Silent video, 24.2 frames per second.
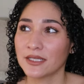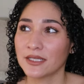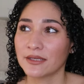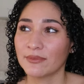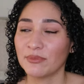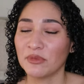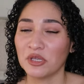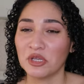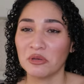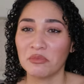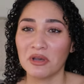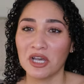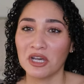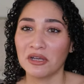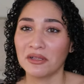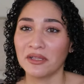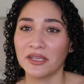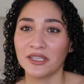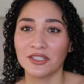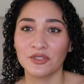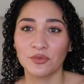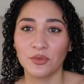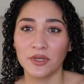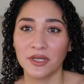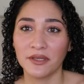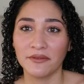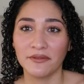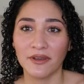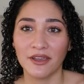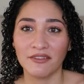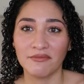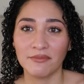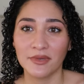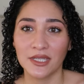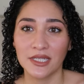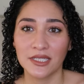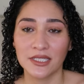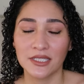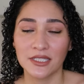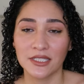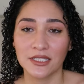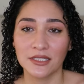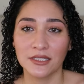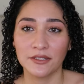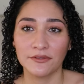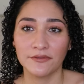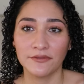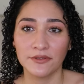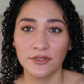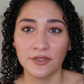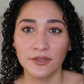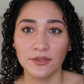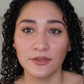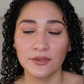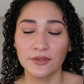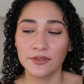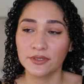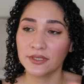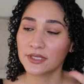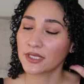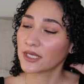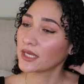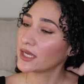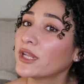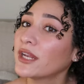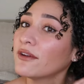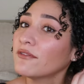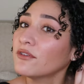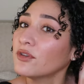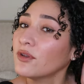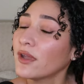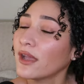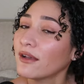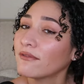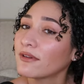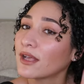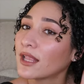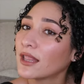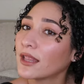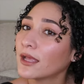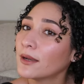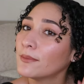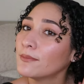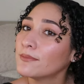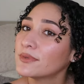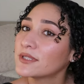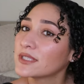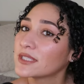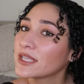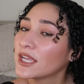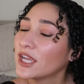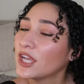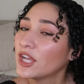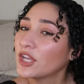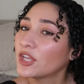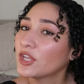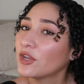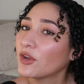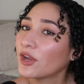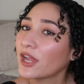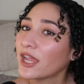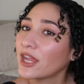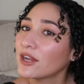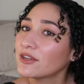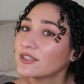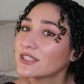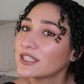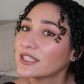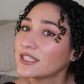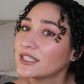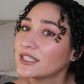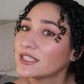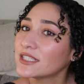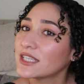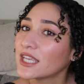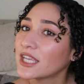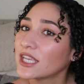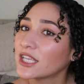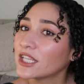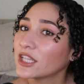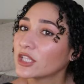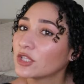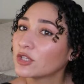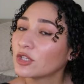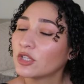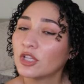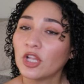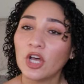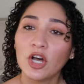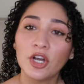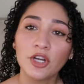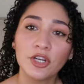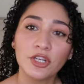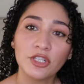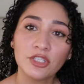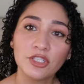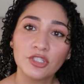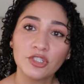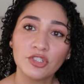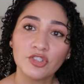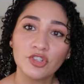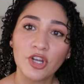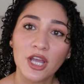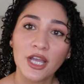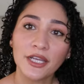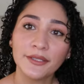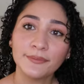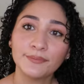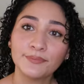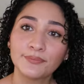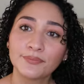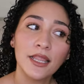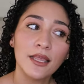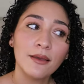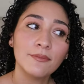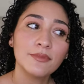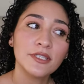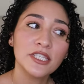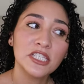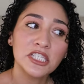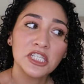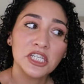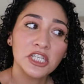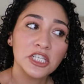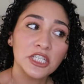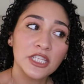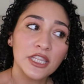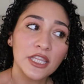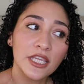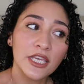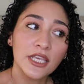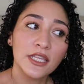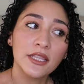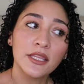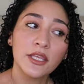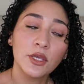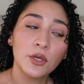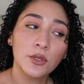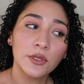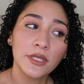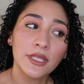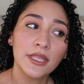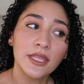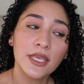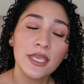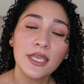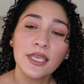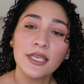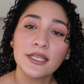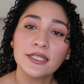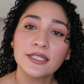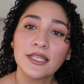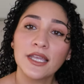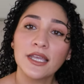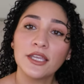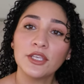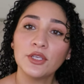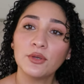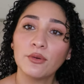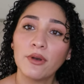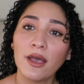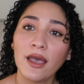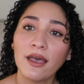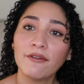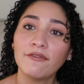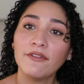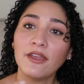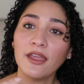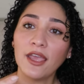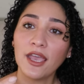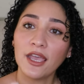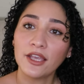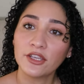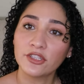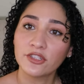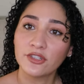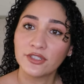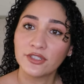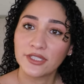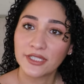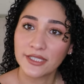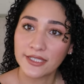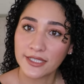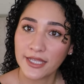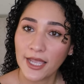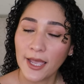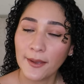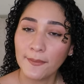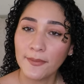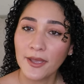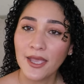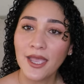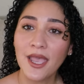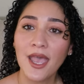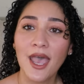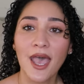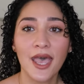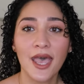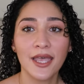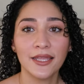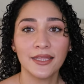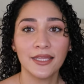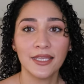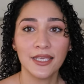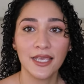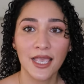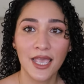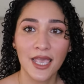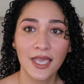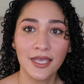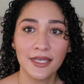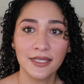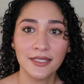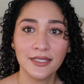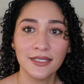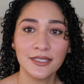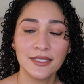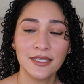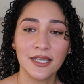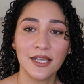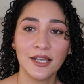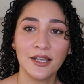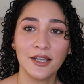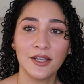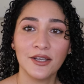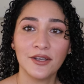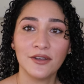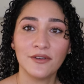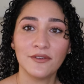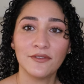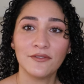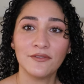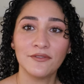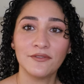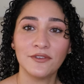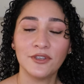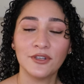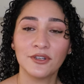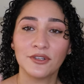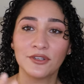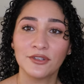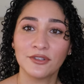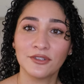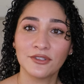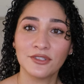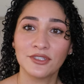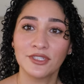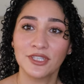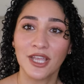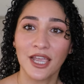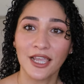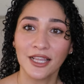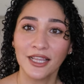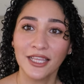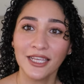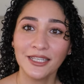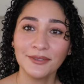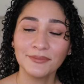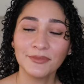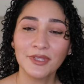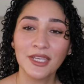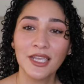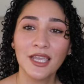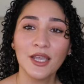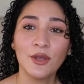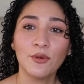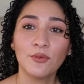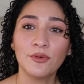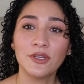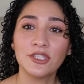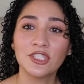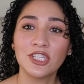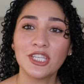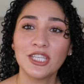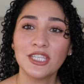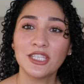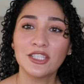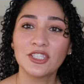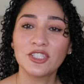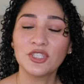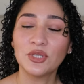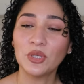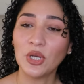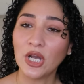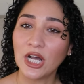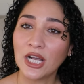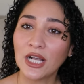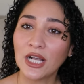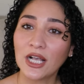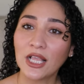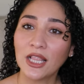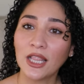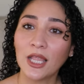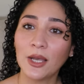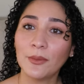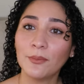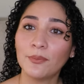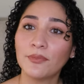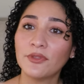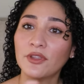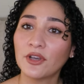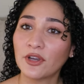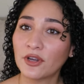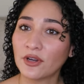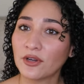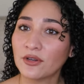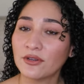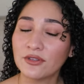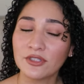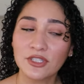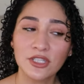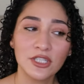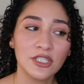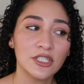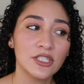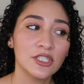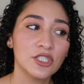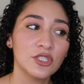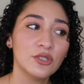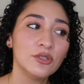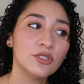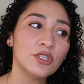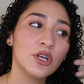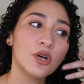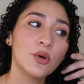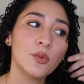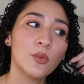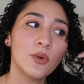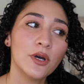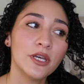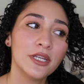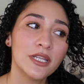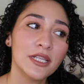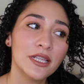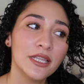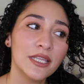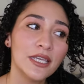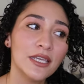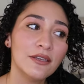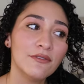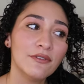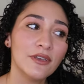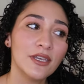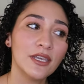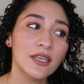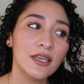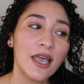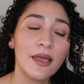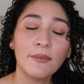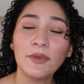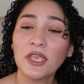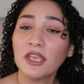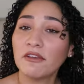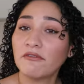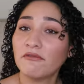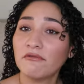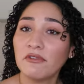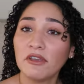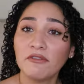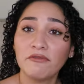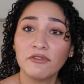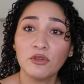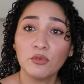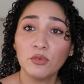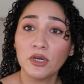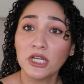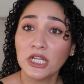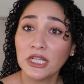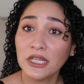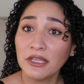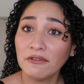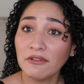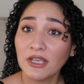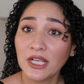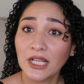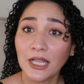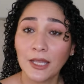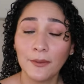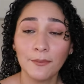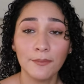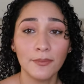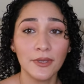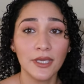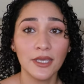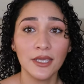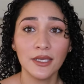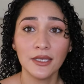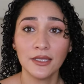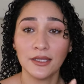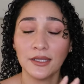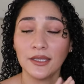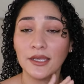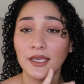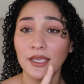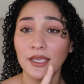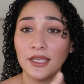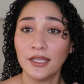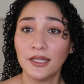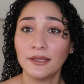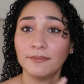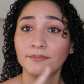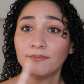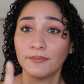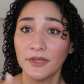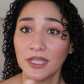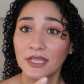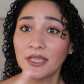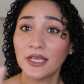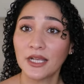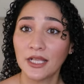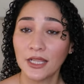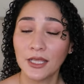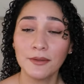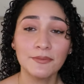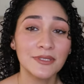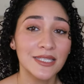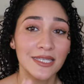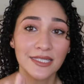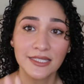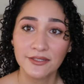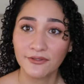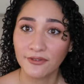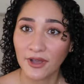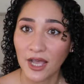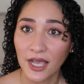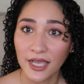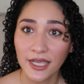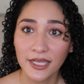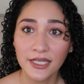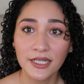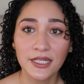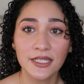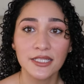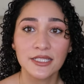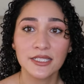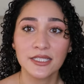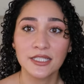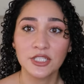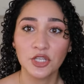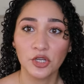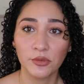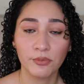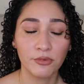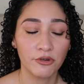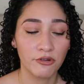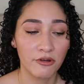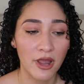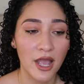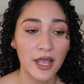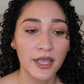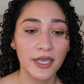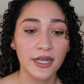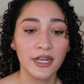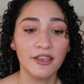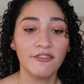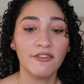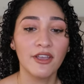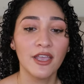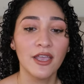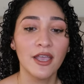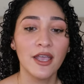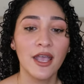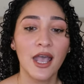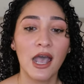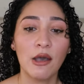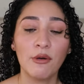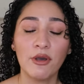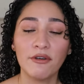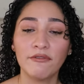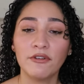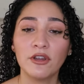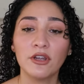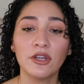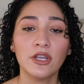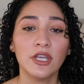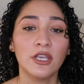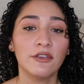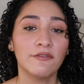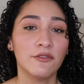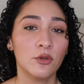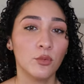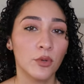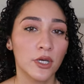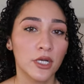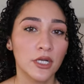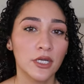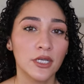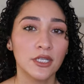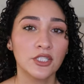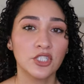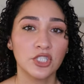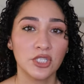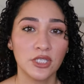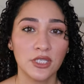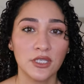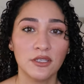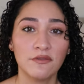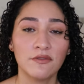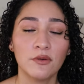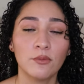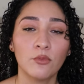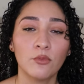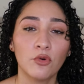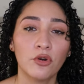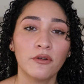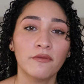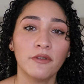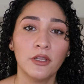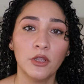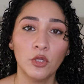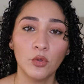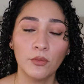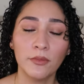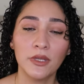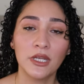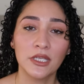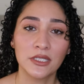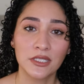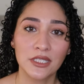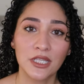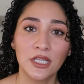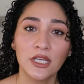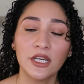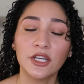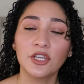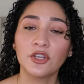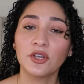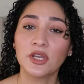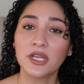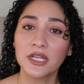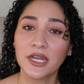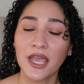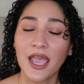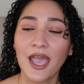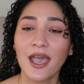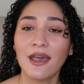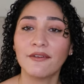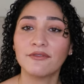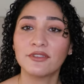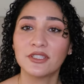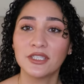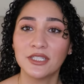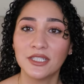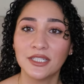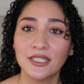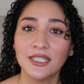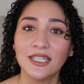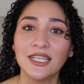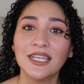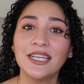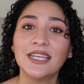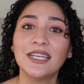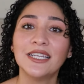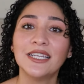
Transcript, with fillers: took me about like 25 minutes to diffuse. Whenever you have clumps, your hair is going to take a little longer to dry. Clumps is a good thing. The only thing is that you have an extra step at the end of your styling, which is to unclump the curls because you don't want to leave it. I mean, if, if you want to leave it clumpy in, in the clumps, that's fine. It's your prerogative. However, if you want to achieve a more voluminous look, you're going to have to